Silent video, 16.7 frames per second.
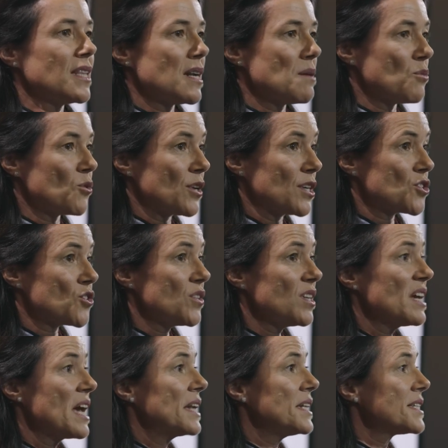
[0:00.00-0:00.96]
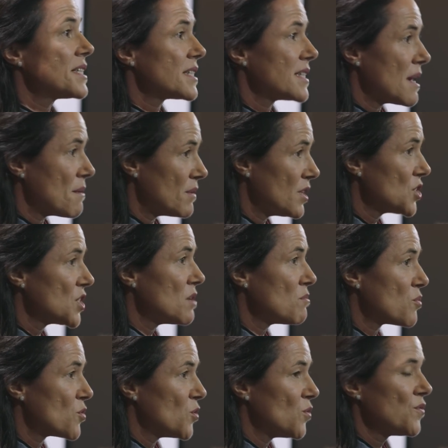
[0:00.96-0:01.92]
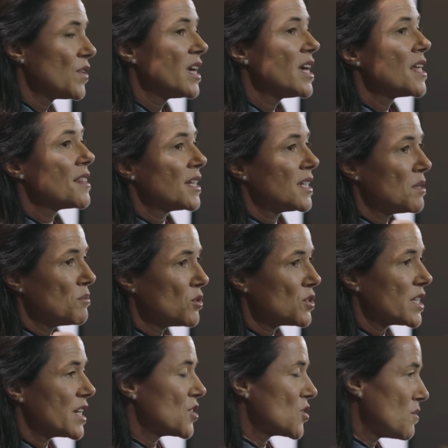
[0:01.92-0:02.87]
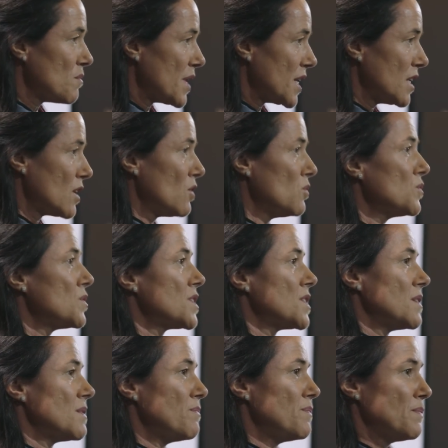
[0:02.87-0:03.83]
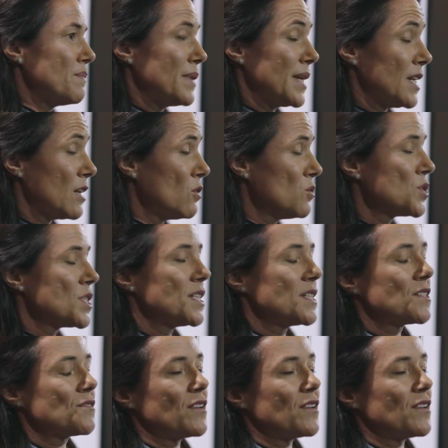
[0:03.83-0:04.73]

the laboratory and establish and prove that the mutation made it lose, made it lose its